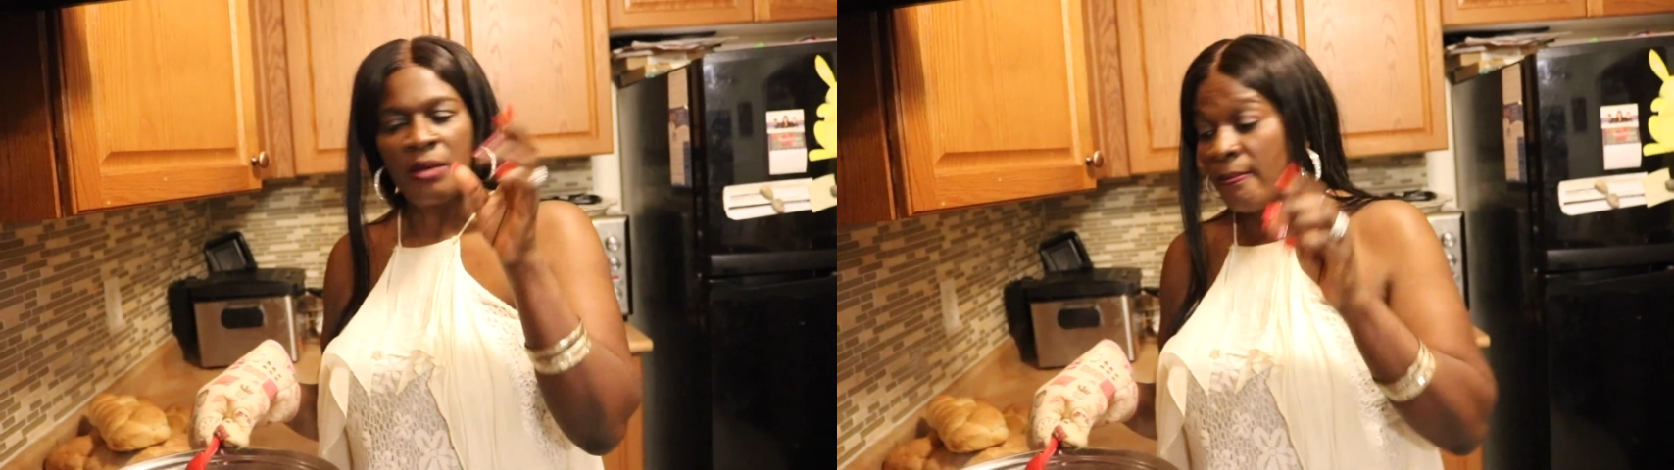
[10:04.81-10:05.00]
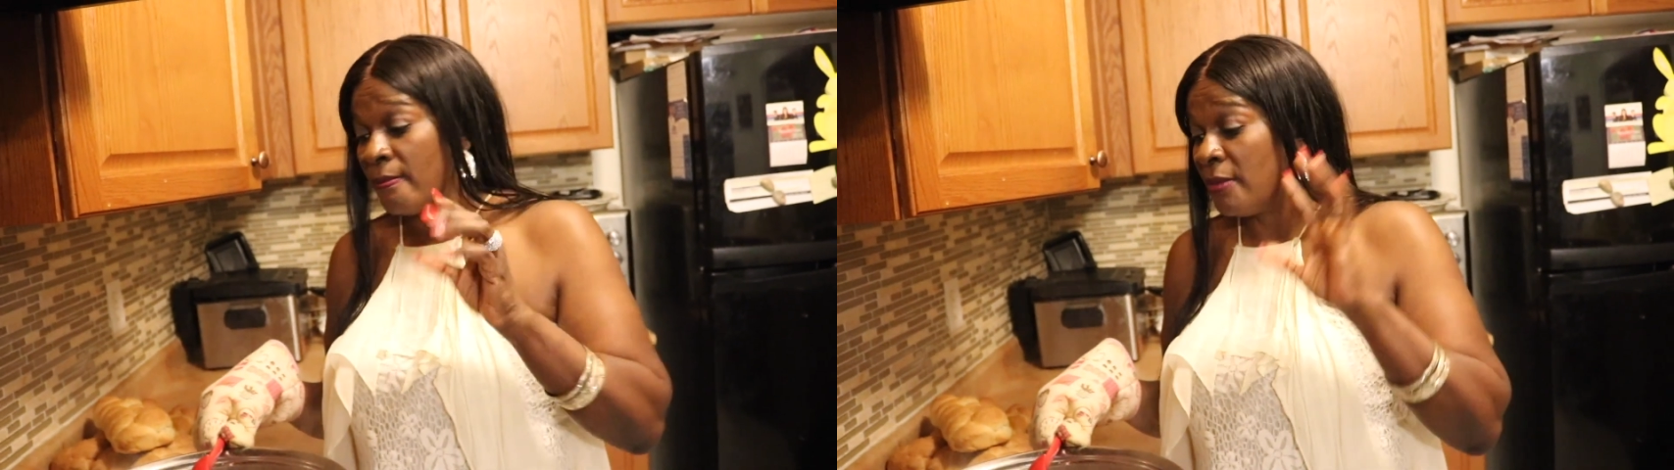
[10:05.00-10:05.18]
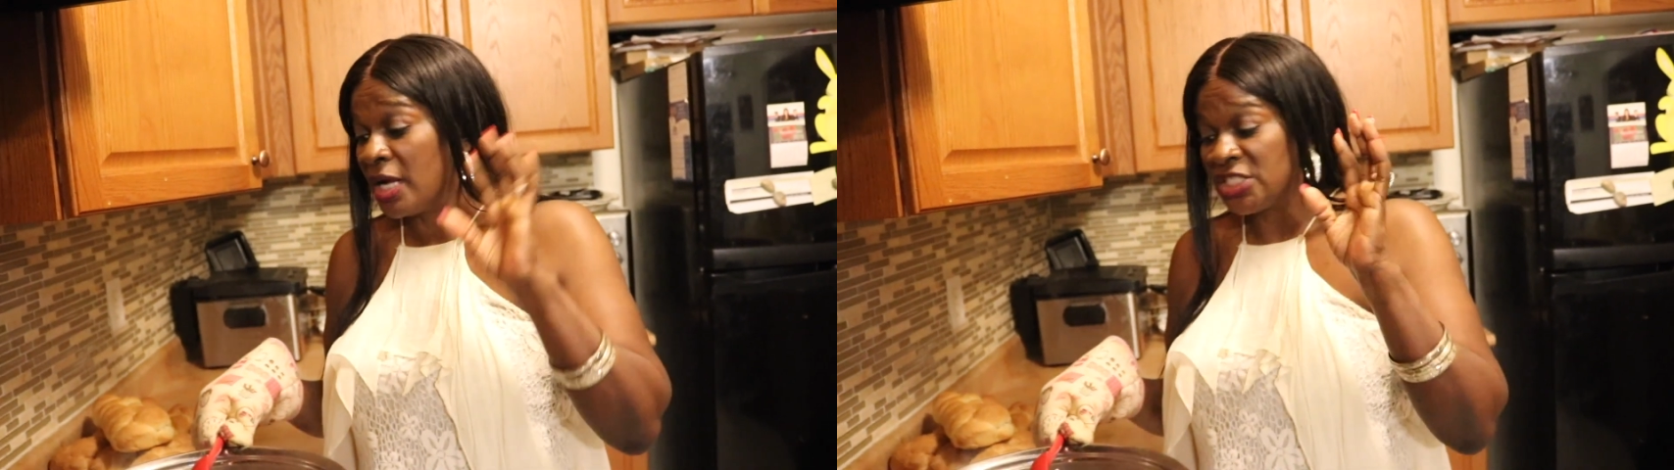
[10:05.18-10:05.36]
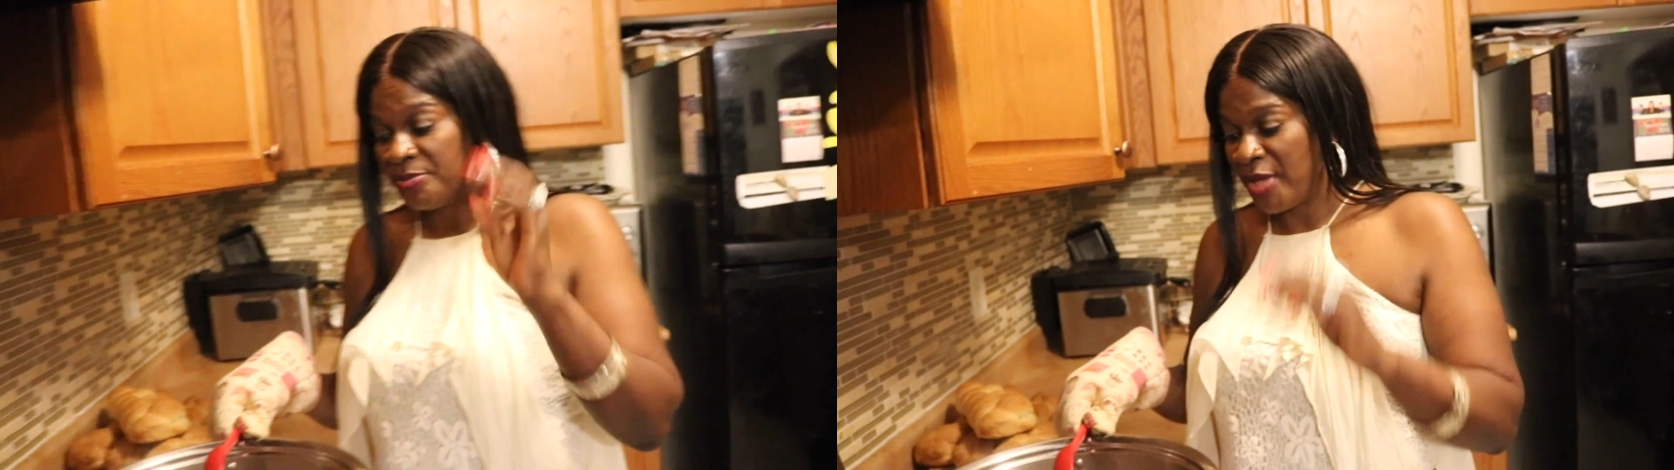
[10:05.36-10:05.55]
much